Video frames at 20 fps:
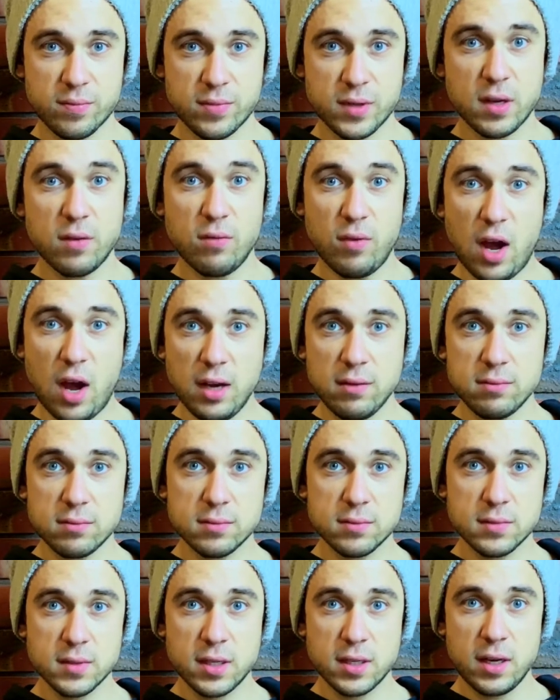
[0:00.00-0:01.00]
right?
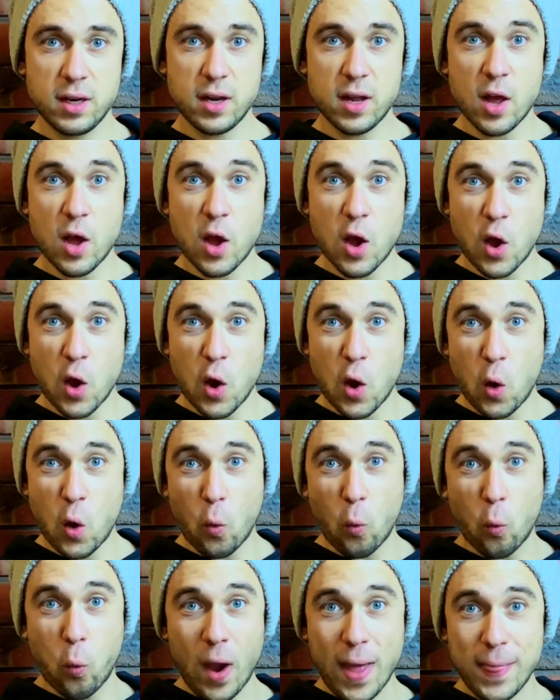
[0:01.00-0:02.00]

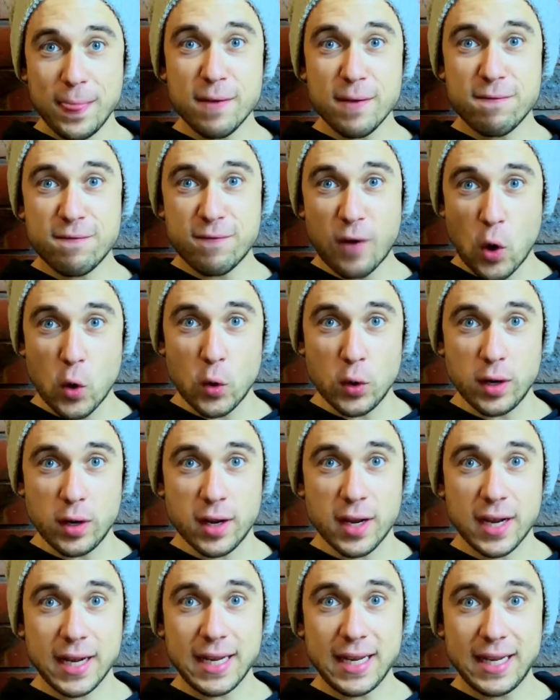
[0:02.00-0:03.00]
When the phone
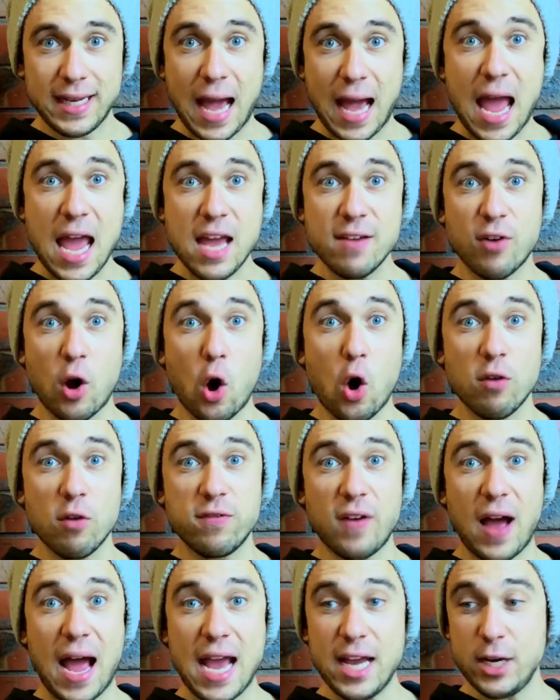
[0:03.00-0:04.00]
gave off
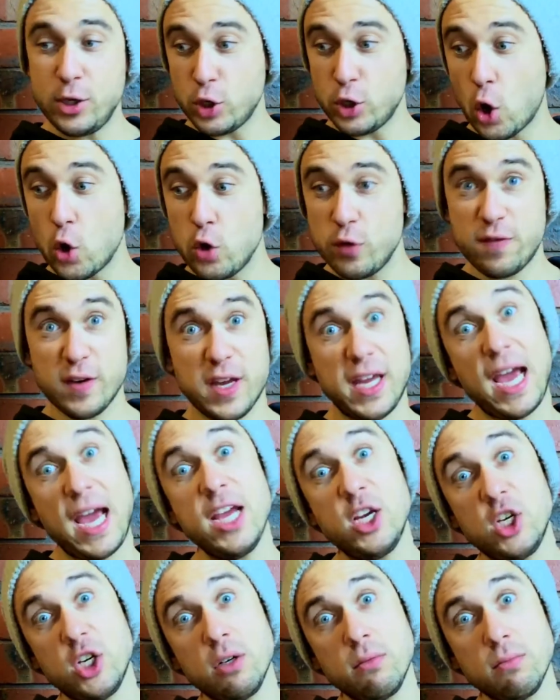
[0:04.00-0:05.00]
a
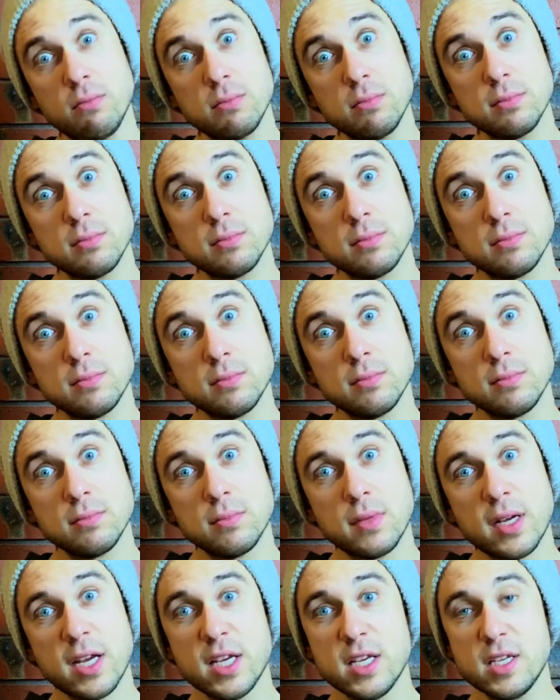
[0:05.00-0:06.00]
notification,
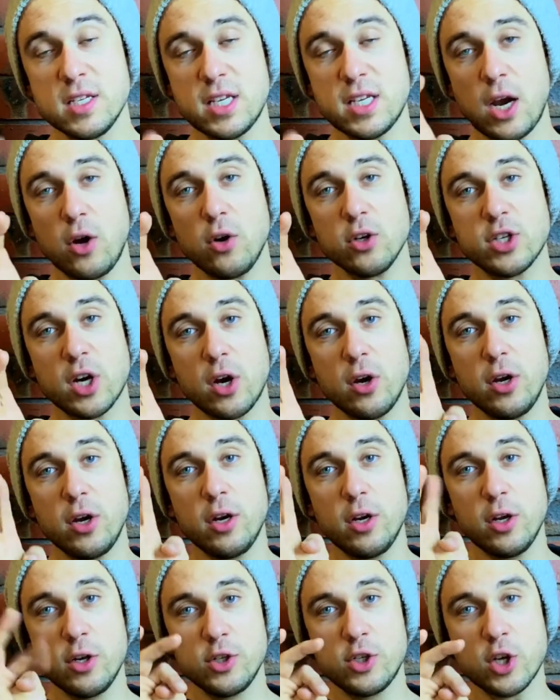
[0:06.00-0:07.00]

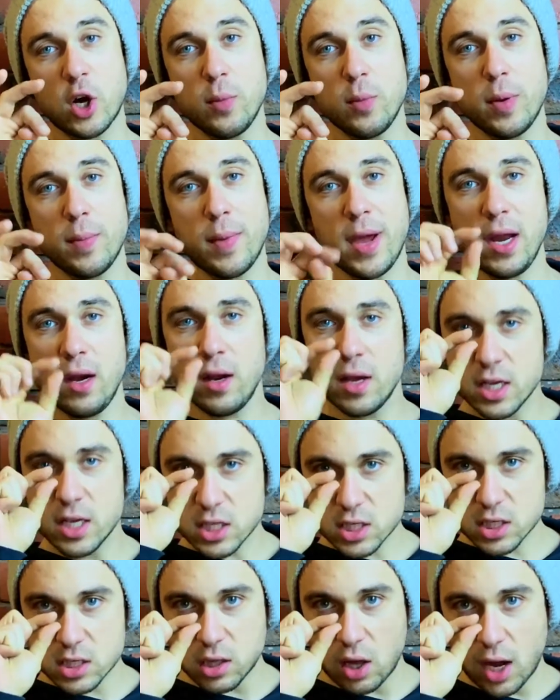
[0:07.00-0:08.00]
serotonin, dopamine,
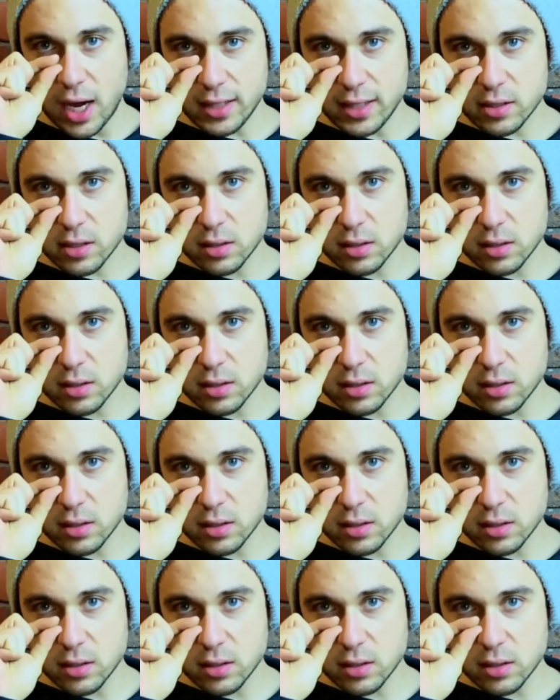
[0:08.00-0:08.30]
slight